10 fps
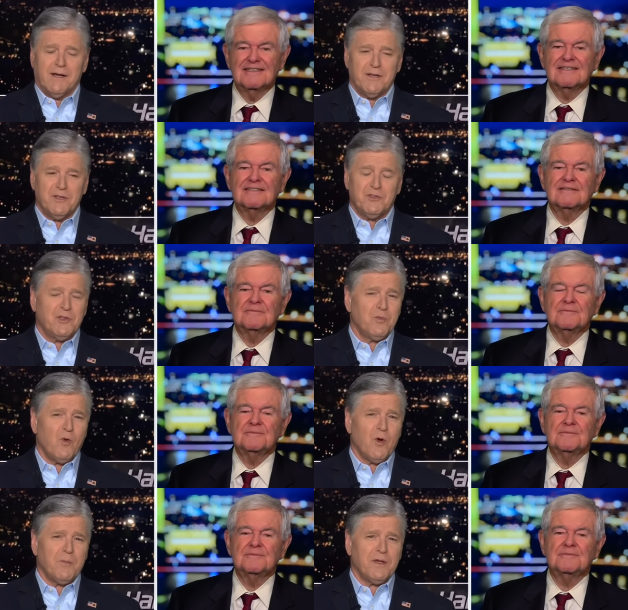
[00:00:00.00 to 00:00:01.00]
Speaker 1: You did
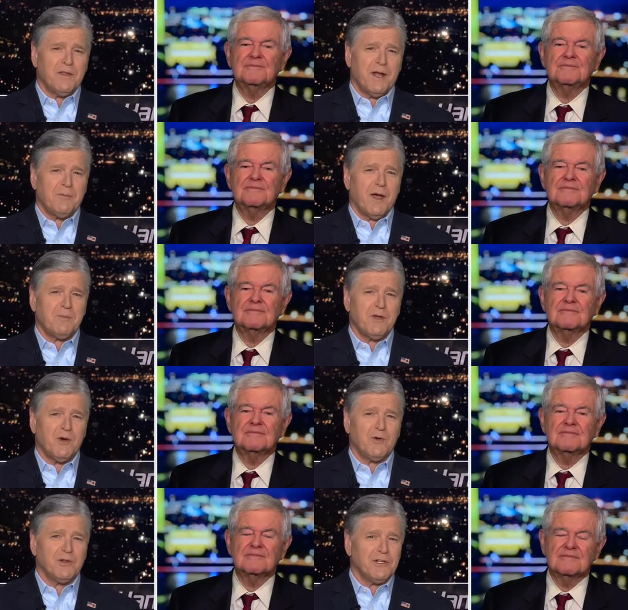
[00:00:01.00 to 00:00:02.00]
warn me that I might be
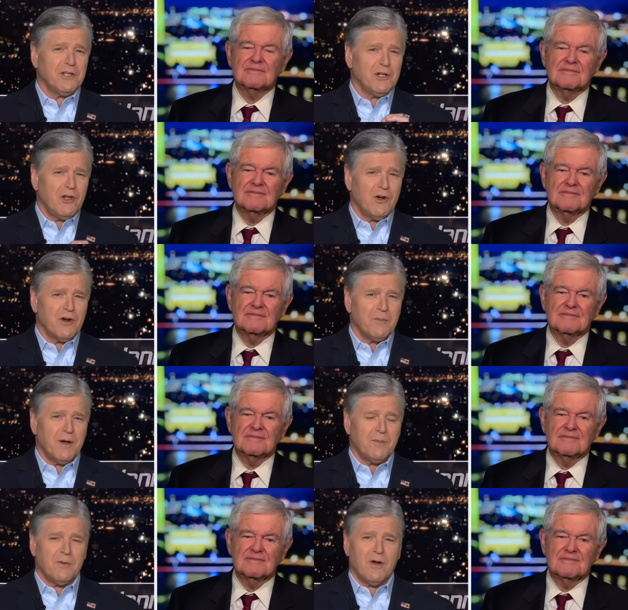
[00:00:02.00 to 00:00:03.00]
going a little hard
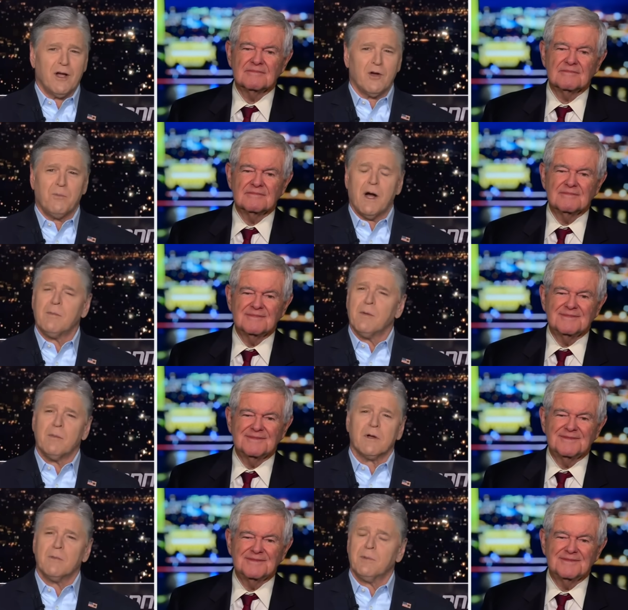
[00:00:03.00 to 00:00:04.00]
about Barack Obama,
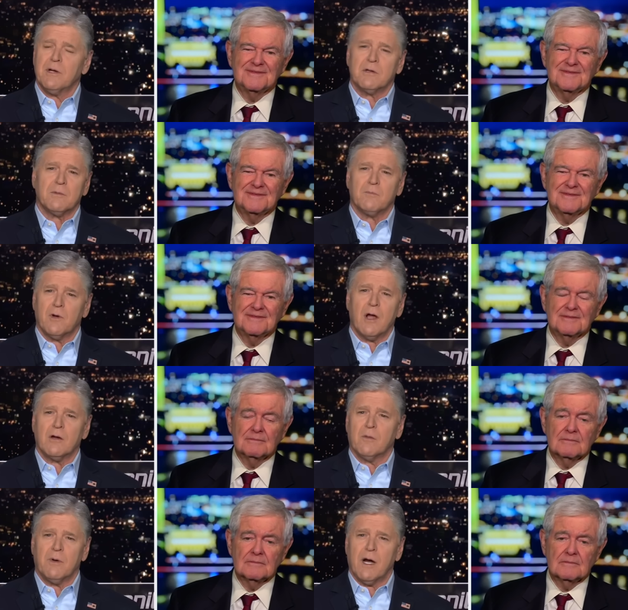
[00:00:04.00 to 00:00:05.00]
but compared to
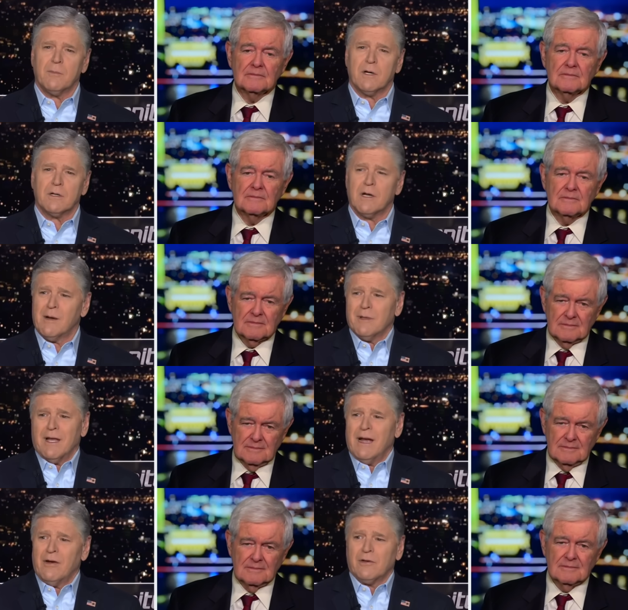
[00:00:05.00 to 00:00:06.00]
Barack Obama and
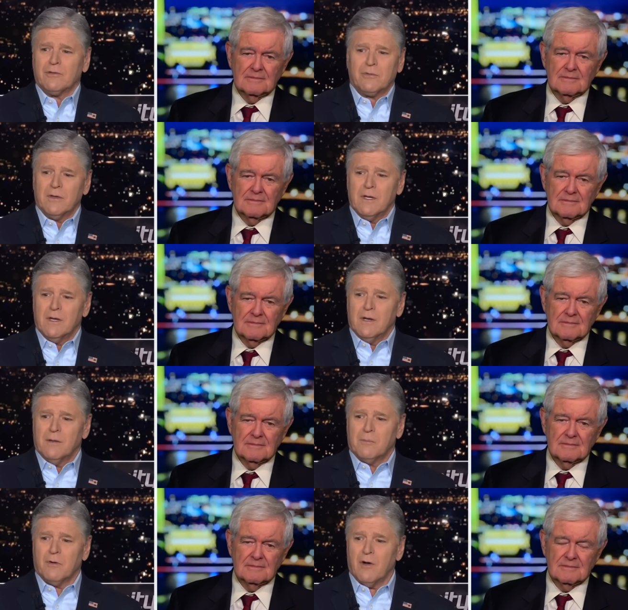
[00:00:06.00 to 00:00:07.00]
Kamala Harris,
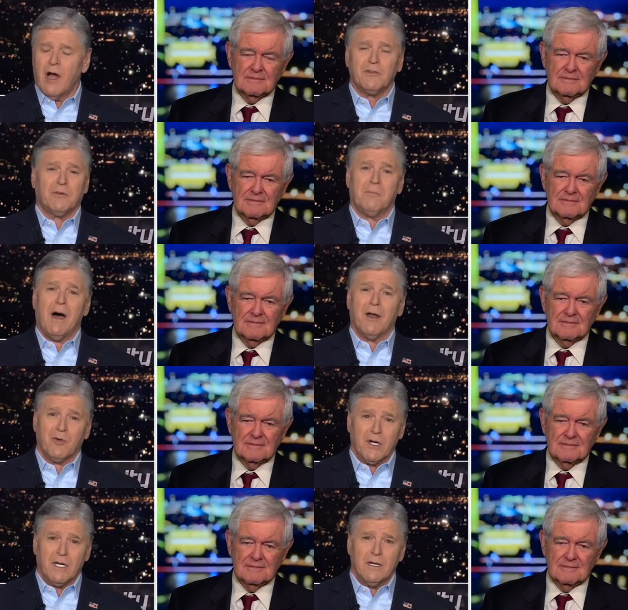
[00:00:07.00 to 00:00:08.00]
Barack's a
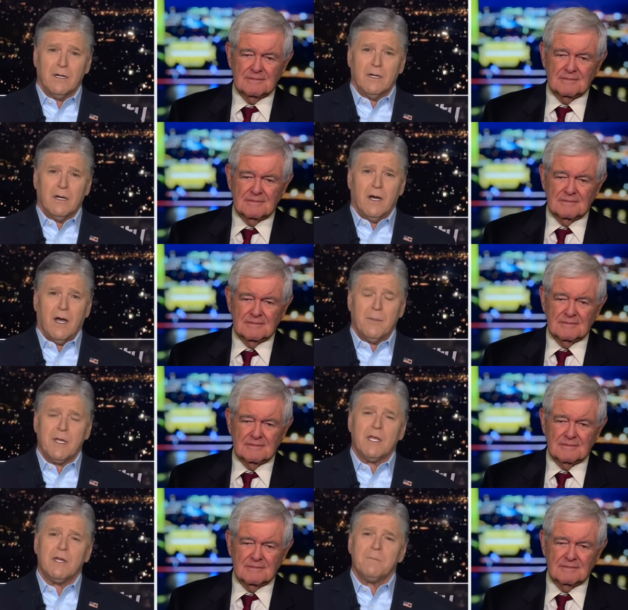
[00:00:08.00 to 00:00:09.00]
moderate. I mean,